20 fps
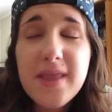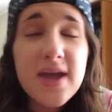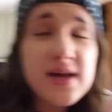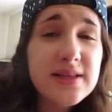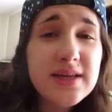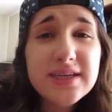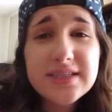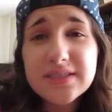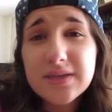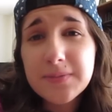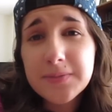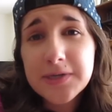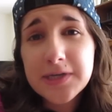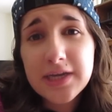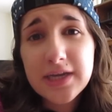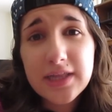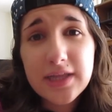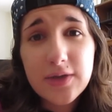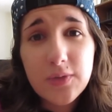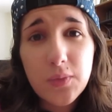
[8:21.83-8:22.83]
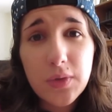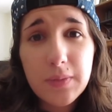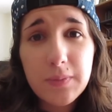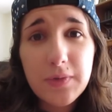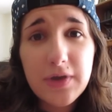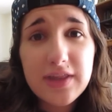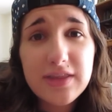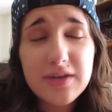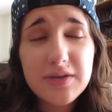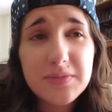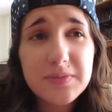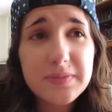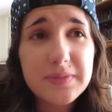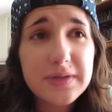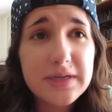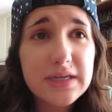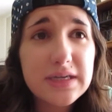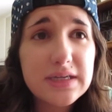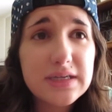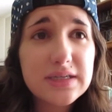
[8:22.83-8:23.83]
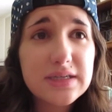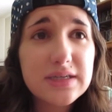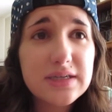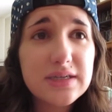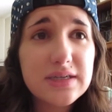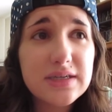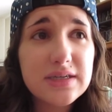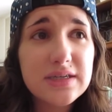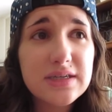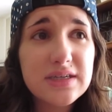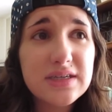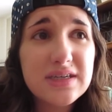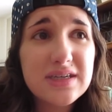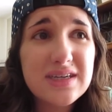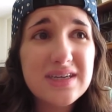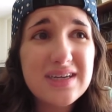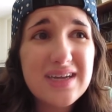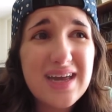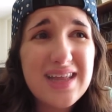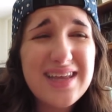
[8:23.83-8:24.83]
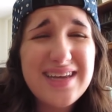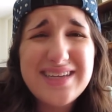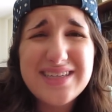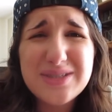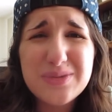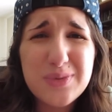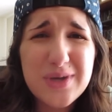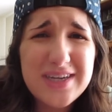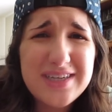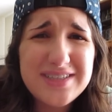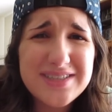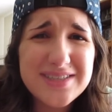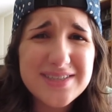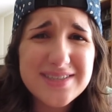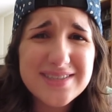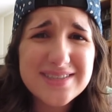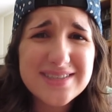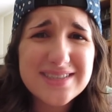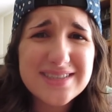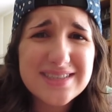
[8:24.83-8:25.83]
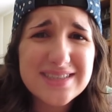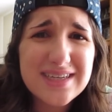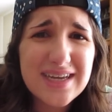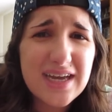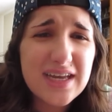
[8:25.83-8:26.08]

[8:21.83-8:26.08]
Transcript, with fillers: I like summer and I like warm weather, but I like sweatshirts.